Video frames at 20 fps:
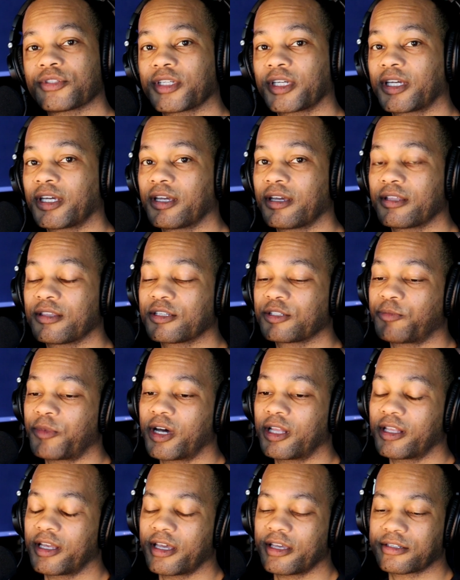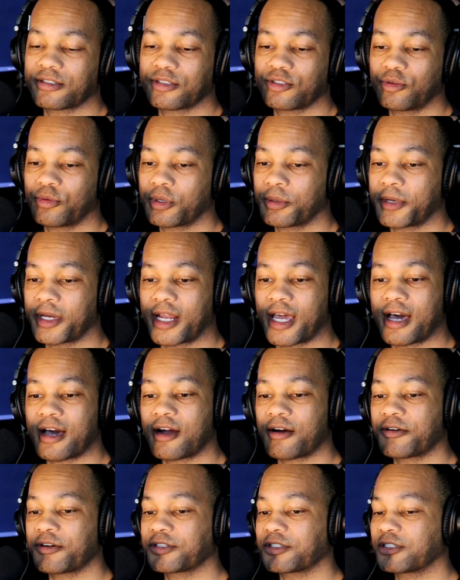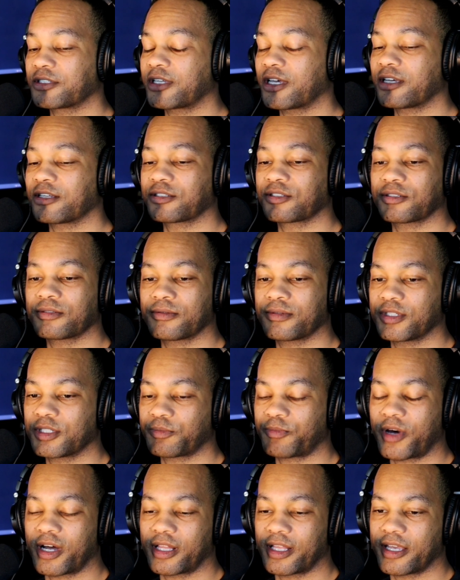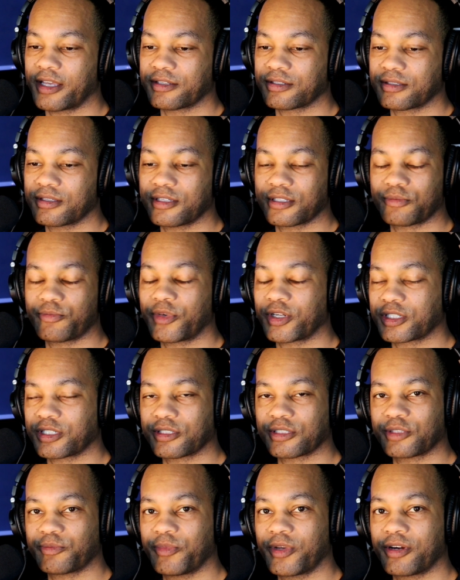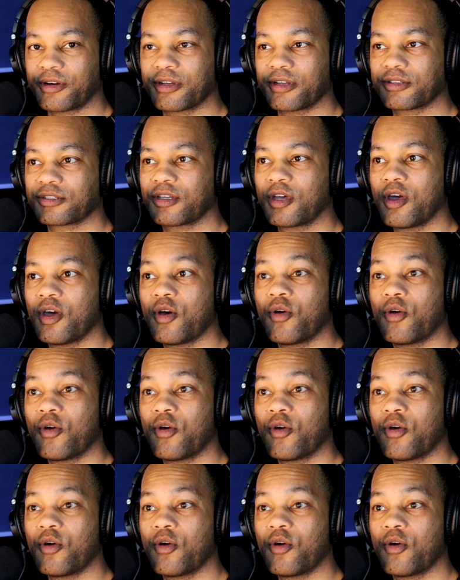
like, hey, this pilot has so many amount of hours. This has this pilot has this much experience.